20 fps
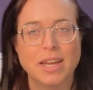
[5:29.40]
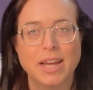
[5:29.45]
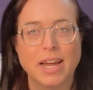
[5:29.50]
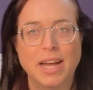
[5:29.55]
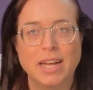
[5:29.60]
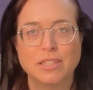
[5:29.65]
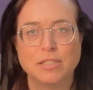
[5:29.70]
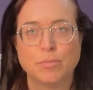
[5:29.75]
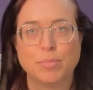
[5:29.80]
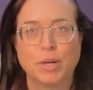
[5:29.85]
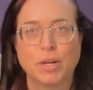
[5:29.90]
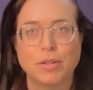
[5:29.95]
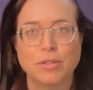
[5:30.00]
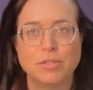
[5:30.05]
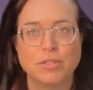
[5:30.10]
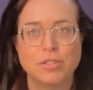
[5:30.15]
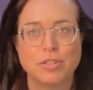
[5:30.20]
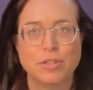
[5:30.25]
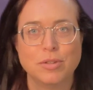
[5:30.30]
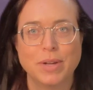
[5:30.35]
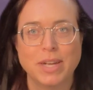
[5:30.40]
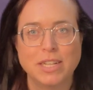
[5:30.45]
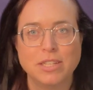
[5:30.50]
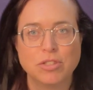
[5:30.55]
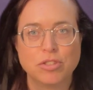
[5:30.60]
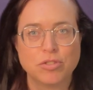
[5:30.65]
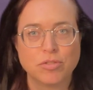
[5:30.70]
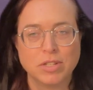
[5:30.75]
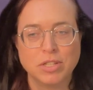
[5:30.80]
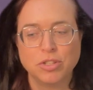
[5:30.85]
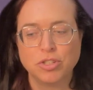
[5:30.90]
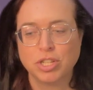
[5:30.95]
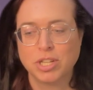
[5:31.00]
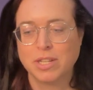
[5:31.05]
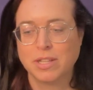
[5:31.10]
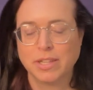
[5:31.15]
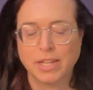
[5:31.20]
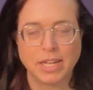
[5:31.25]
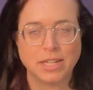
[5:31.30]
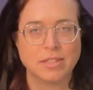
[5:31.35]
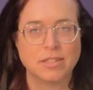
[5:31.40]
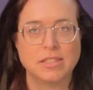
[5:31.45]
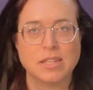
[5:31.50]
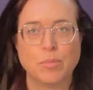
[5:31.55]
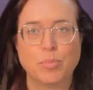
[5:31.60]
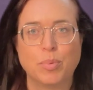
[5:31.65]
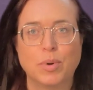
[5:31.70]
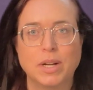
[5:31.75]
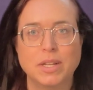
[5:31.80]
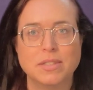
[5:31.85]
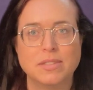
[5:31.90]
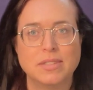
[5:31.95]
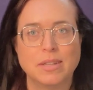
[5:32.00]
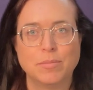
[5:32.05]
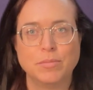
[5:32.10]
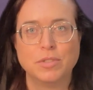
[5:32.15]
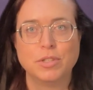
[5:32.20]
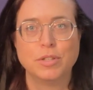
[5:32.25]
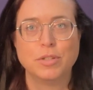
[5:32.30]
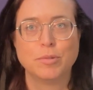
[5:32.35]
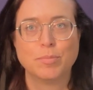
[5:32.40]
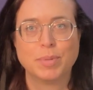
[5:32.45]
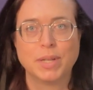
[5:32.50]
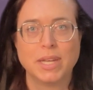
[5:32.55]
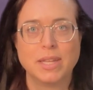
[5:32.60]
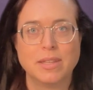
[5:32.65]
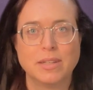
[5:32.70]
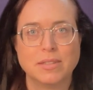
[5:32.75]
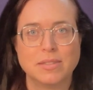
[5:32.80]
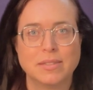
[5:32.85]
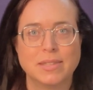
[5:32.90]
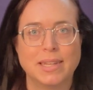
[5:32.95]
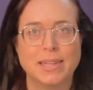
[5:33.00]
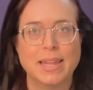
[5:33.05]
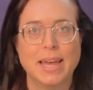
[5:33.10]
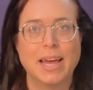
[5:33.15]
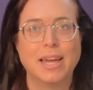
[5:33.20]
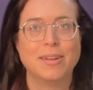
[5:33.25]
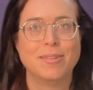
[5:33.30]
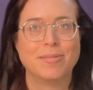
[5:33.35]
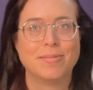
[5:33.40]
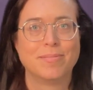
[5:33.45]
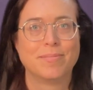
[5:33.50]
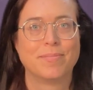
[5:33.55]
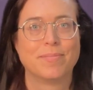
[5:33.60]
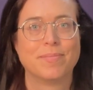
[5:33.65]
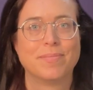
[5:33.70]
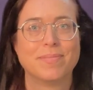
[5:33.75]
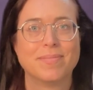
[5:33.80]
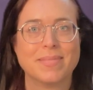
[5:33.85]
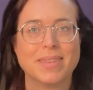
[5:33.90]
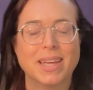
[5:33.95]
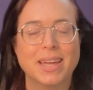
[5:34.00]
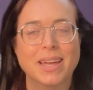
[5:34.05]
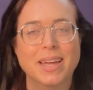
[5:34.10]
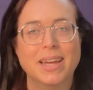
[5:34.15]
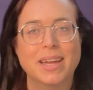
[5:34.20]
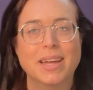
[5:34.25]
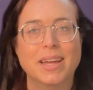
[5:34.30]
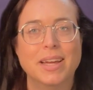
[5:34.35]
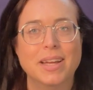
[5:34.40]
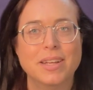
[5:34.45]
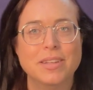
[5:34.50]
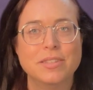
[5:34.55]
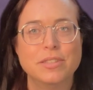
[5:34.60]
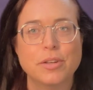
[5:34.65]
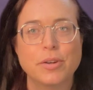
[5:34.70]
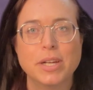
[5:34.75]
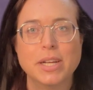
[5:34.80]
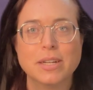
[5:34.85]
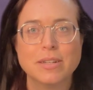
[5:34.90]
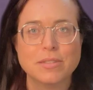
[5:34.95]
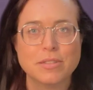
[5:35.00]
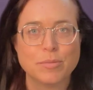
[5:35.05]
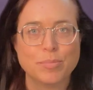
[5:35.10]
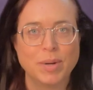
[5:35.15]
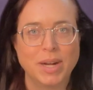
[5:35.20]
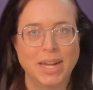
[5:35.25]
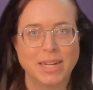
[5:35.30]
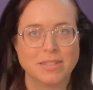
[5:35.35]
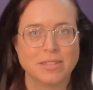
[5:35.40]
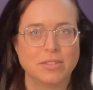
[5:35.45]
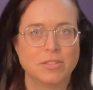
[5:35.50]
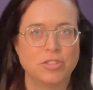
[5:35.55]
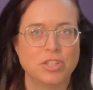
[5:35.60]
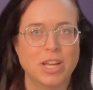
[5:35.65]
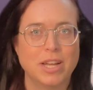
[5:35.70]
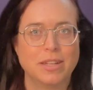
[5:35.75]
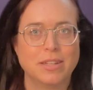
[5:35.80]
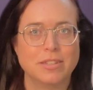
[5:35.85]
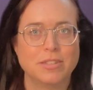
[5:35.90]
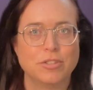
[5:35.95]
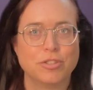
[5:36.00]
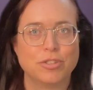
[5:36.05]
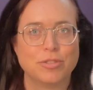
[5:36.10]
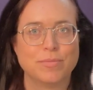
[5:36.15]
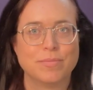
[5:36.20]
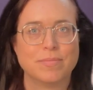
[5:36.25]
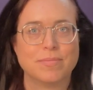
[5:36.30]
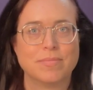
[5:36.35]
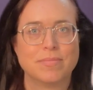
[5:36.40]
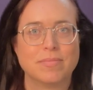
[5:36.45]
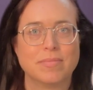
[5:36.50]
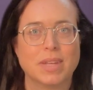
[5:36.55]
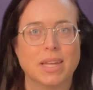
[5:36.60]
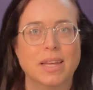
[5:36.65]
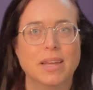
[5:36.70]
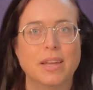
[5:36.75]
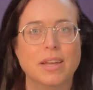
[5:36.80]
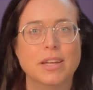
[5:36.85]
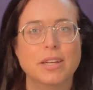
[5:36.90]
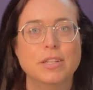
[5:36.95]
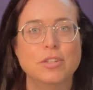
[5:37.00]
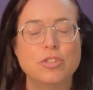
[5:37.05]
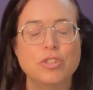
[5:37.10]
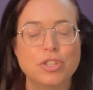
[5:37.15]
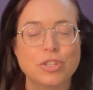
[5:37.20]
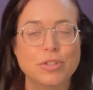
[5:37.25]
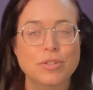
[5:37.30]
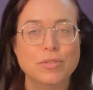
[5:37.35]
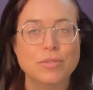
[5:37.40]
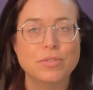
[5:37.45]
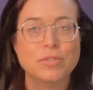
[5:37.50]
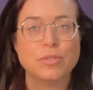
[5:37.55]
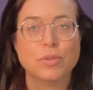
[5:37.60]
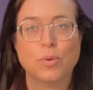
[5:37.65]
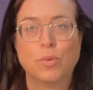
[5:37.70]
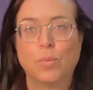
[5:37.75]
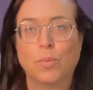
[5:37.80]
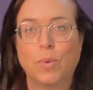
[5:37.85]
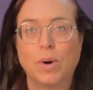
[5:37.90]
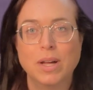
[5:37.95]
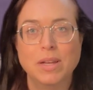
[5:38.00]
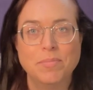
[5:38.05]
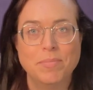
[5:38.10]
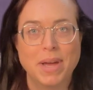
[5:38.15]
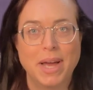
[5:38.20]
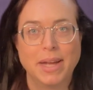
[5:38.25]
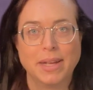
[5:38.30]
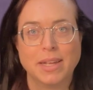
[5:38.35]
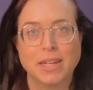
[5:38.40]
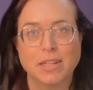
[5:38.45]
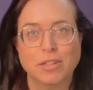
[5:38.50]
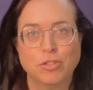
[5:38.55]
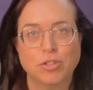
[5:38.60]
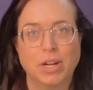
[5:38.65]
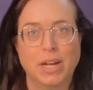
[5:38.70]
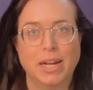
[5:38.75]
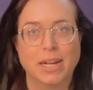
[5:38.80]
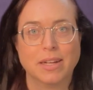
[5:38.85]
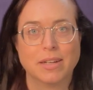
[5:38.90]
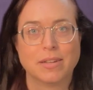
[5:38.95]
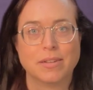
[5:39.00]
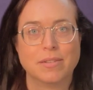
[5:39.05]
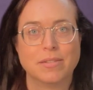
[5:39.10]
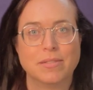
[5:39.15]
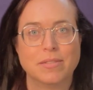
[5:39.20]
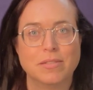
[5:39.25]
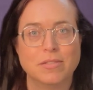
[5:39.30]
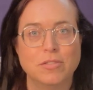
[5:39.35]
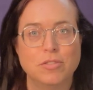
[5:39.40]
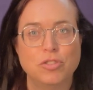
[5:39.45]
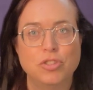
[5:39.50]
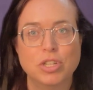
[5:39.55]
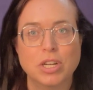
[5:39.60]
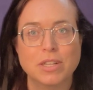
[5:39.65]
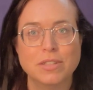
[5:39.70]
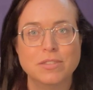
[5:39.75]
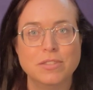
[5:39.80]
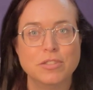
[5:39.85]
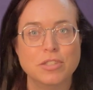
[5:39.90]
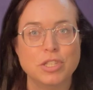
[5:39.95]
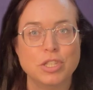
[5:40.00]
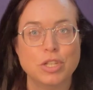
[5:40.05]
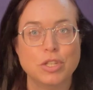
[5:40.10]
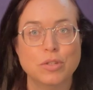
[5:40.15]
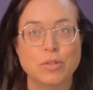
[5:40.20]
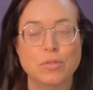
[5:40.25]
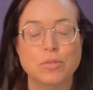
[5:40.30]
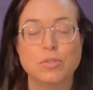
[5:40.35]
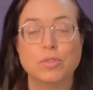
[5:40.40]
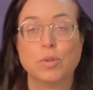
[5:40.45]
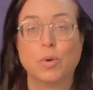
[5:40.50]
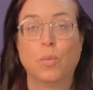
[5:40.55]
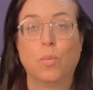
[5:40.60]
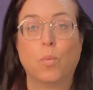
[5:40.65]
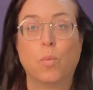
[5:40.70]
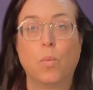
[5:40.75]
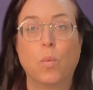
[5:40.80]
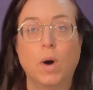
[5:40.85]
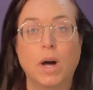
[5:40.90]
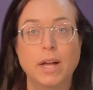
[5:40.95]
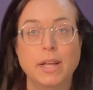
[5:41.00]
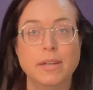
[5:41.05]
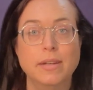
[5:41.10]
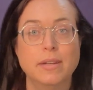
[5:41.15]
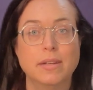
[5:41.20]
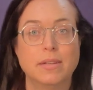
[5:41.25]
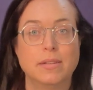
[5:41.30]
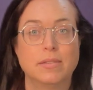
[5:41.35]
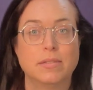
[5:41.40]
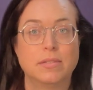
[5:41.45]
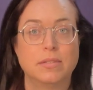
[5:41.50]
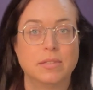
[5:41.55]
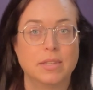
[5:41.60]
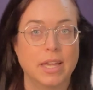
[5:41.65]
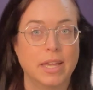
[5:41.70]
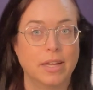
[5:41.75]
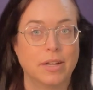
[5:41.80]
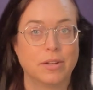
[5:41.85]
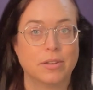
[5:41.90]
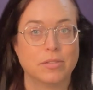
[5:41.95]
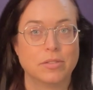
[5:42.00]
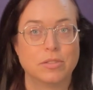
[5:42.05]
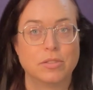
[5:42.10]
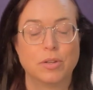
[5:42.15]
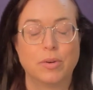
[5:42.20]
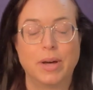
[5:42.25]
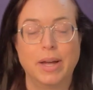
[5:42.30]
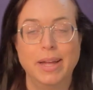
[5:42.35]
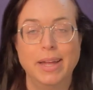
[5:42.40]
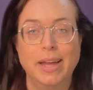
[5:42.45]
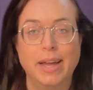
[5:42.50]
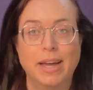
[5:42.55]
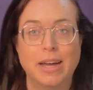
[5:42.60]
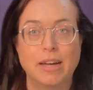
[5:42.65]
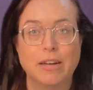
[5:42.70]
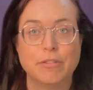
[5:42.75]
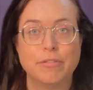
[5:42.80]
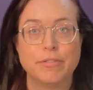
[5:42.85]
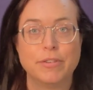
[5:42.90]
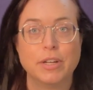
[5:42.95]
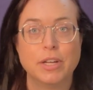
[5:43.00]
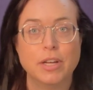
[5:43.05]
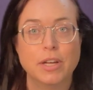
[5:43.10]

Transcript: as opposed to a stringent, like step one, step two, play this, then that. So here's your practice challenge. Choose one backing track. Just use one scale. So I have